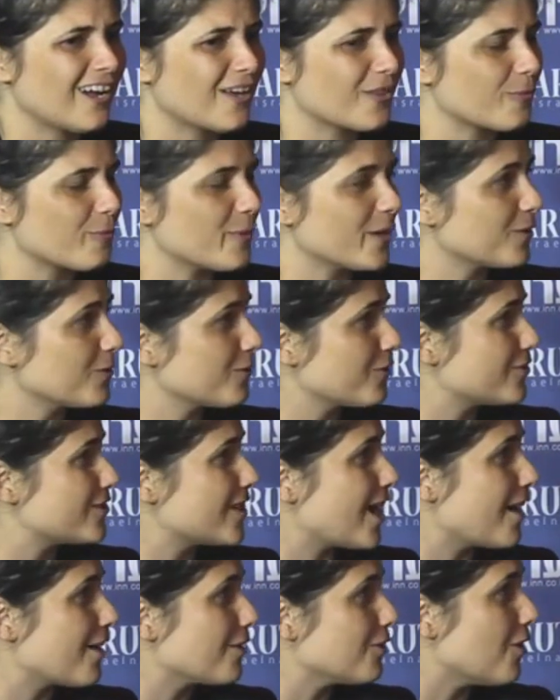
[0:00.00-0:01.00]
uh, the better the
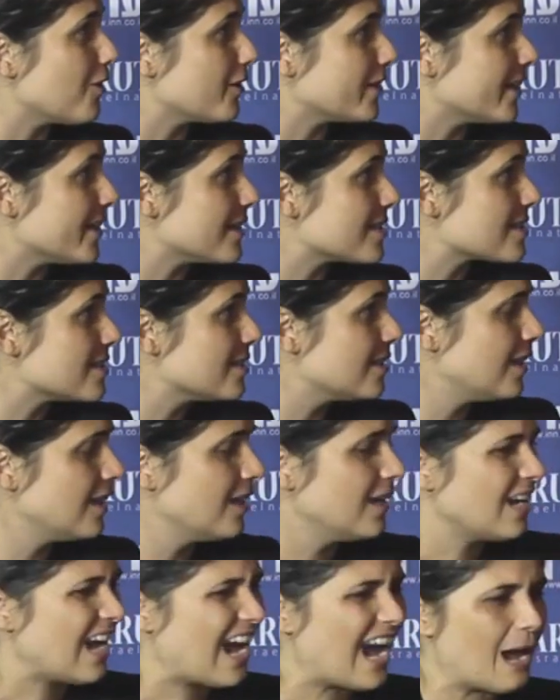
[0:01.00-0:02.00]
dialogue is.
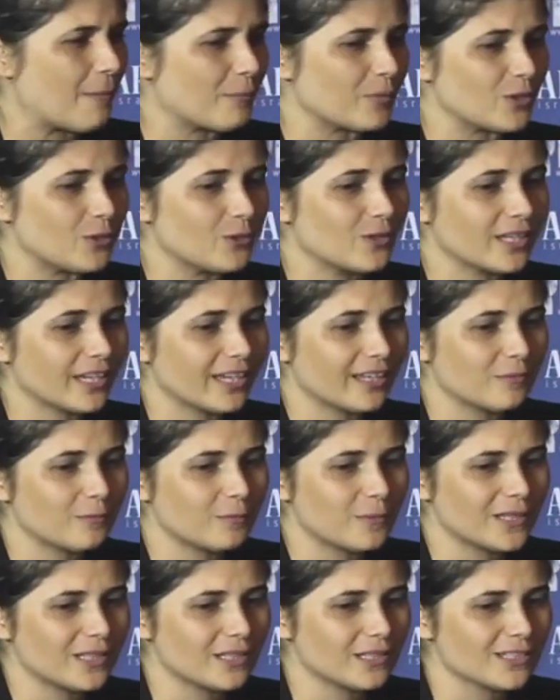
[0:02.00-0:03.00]
Um, you
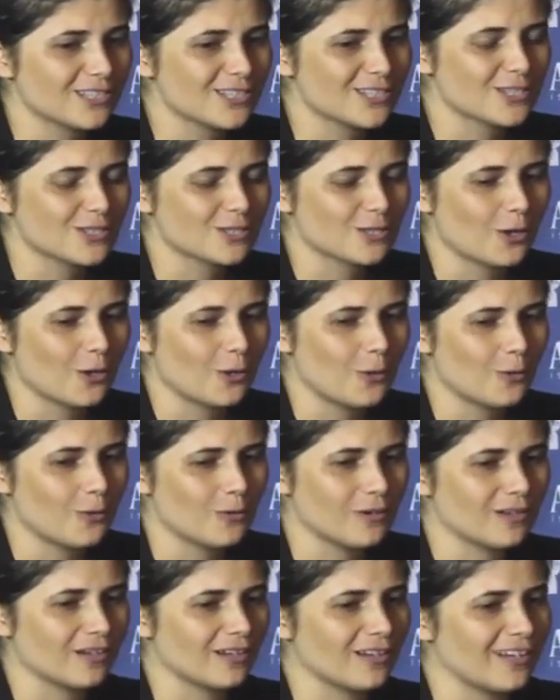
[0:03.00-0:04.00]
can be
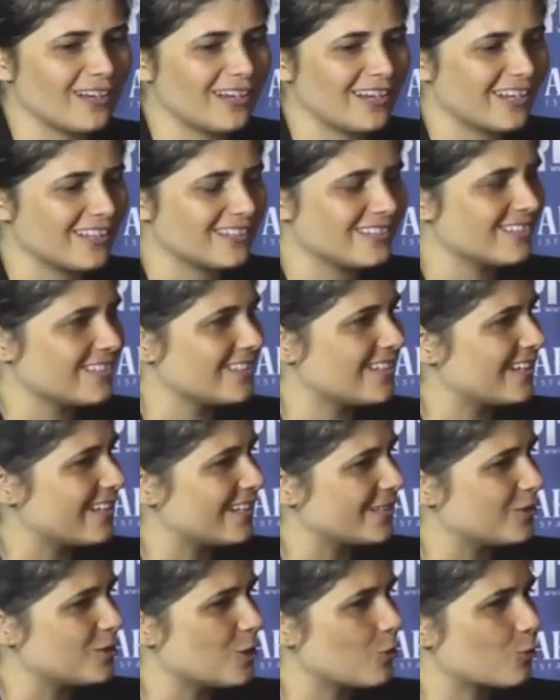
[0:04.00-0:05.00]
so, uh, uh
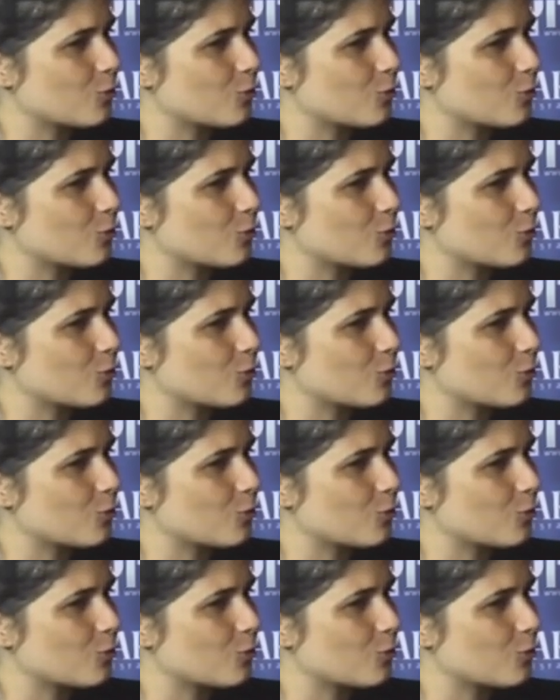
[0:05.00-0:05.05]
you